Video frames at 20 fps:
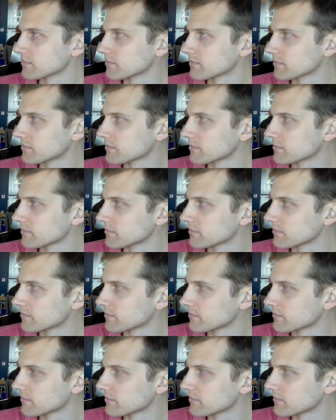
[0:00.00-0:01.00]

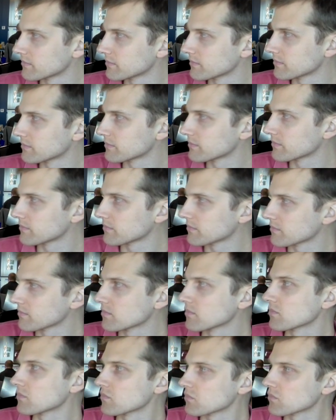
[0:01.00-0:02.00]

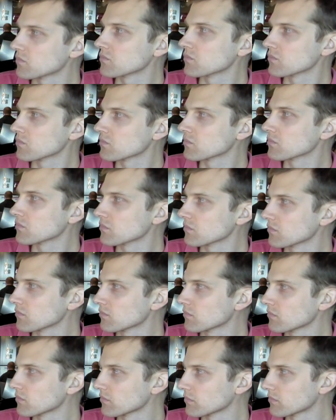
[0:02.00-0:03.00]

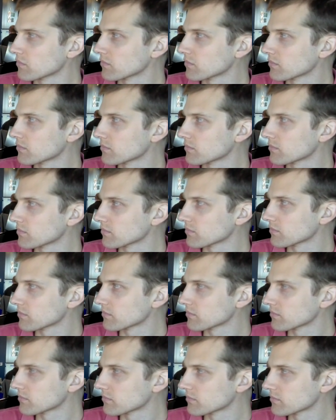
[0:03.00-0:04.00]

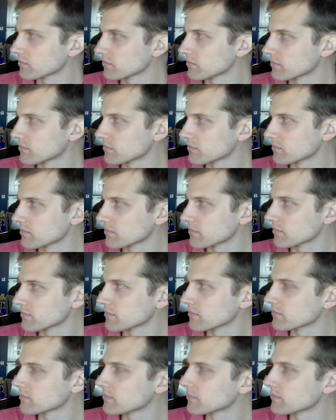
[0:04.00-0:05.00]

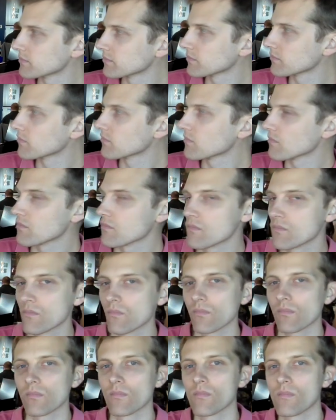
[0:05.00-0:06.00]

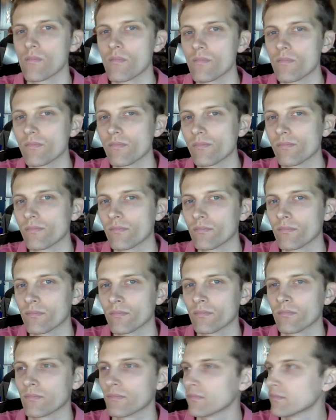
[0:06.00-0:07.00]

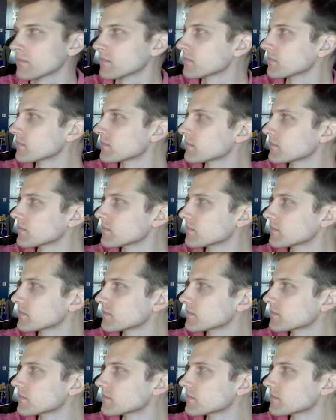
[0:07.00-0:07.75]
This person isn't speaking.